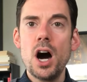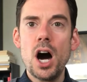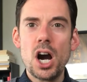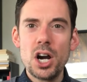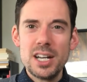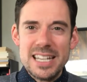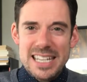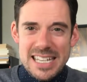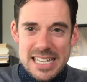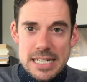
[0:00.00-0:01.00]
are
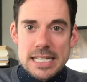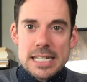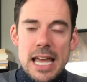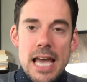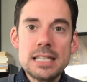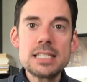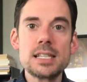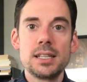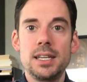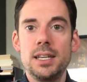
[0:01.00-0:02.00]

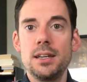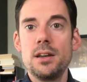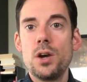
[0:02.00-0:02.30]
intensely